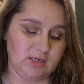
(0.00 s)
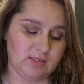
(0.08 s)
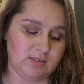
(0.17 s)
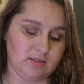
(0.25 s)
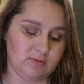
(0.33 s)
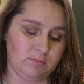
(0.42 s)

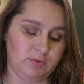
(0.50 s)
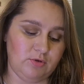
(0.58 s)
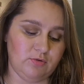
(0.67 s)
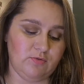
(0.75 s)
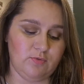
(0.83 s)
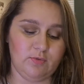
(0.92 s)
It's this
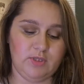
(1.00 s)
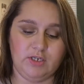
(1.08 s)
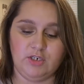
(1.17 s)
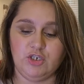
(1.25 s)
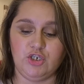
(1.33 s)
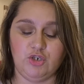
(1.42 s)
beautiful like
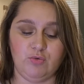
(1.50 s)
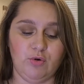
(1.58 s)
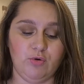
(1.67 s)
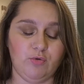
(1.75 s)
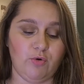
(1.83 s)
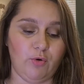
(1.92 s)

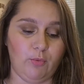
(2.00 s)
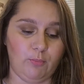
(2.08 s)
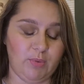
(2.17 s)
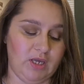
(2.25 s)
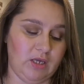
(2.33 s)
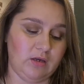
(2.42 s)
duochrome
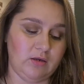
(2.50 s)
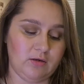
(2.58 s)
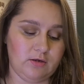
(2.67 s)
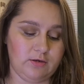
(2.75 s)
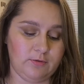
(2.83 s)
pink.